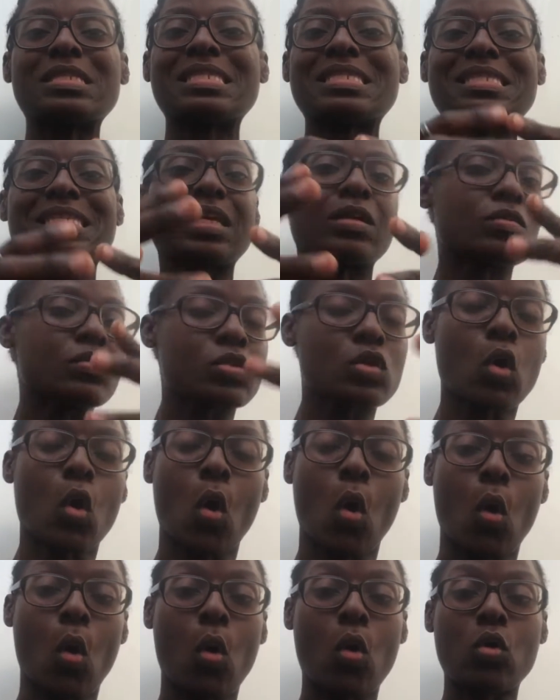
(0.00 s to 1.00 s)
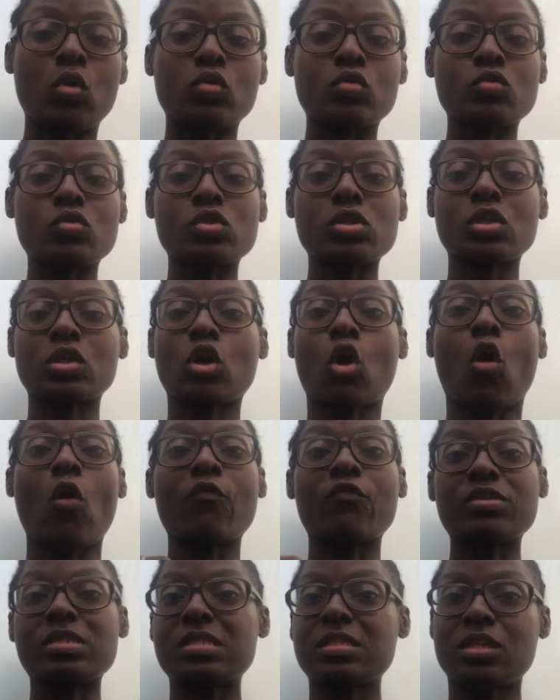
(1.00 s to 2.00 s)
sales calls,
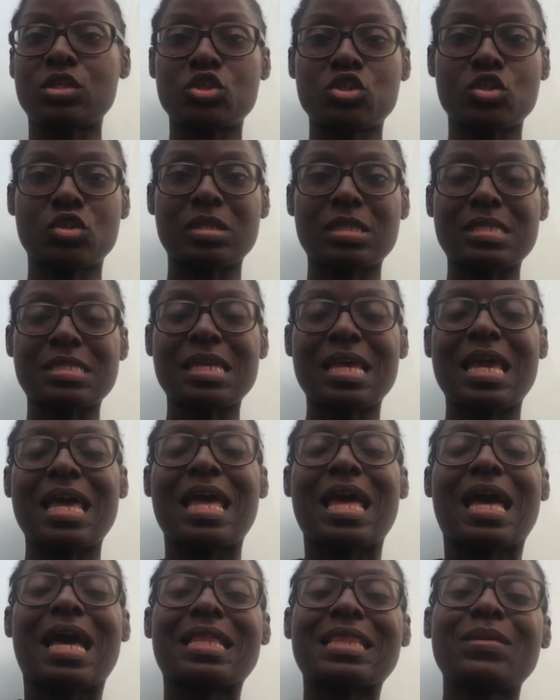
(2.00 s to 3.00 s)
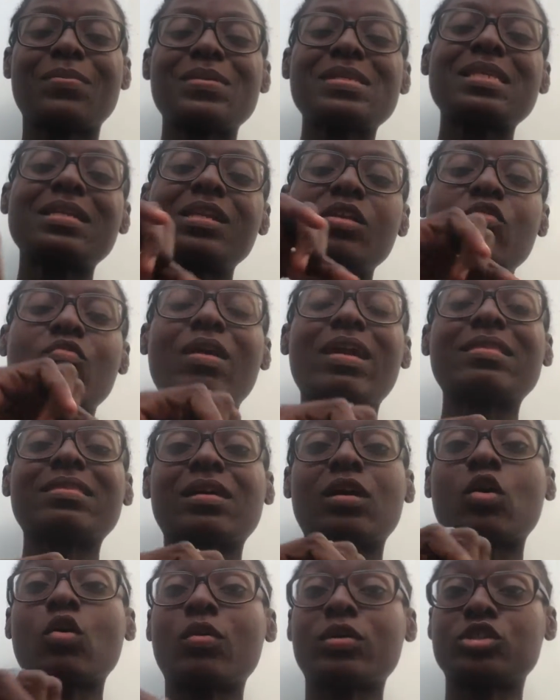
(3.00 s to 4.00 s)
conversations, and then basically write
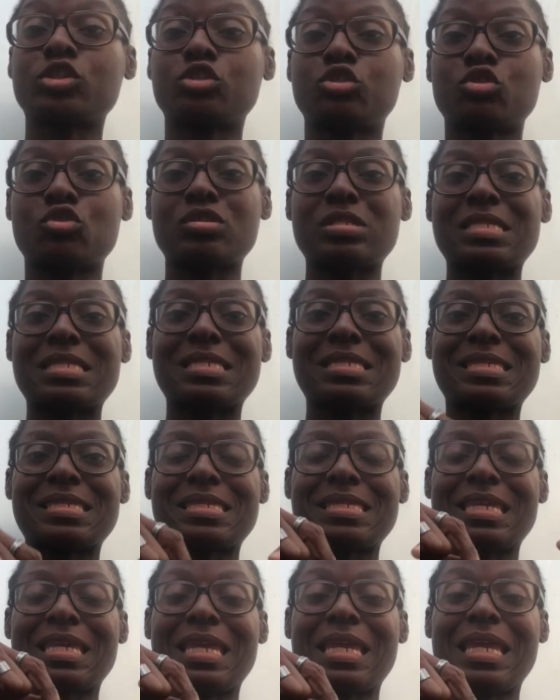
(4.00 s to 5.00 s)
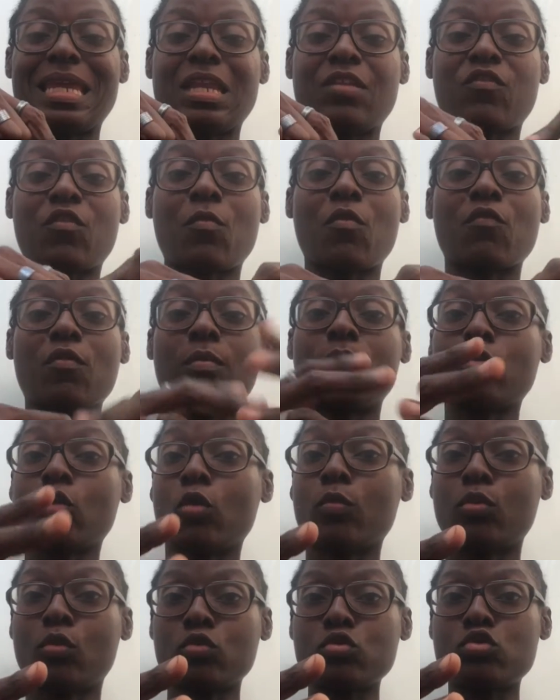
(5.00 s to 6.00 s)
their questions in form of a blog
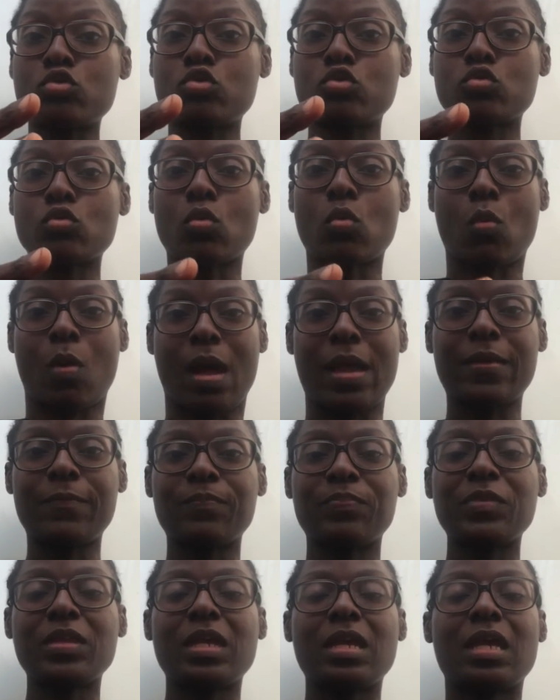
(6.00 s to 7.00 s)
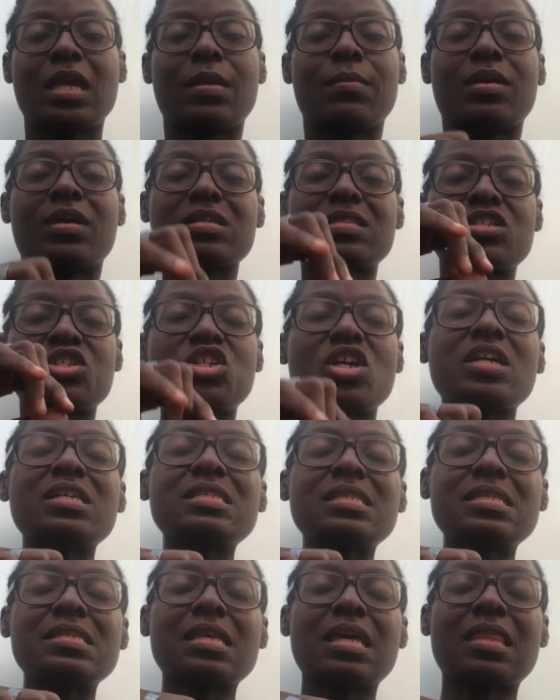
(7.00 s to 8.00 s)
post. Why? Because the
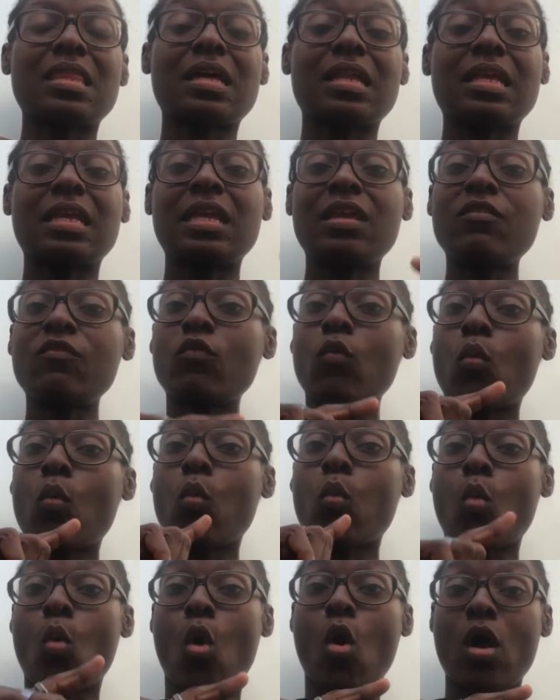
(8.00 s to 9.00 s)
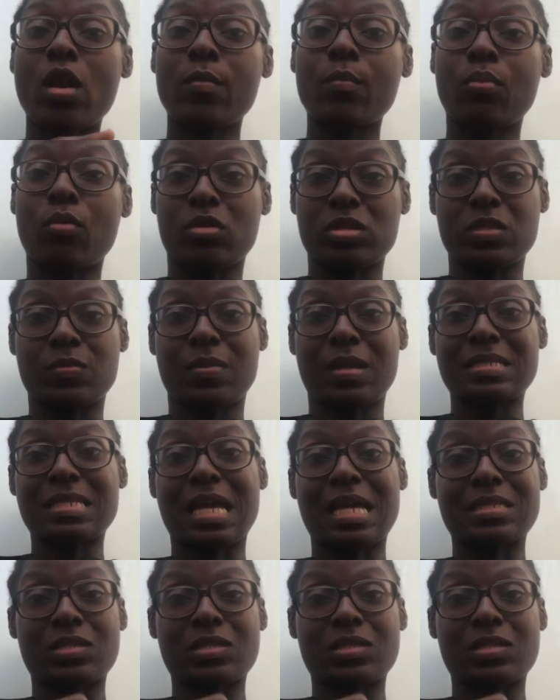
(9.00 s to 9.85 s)
chances are that if one prospect has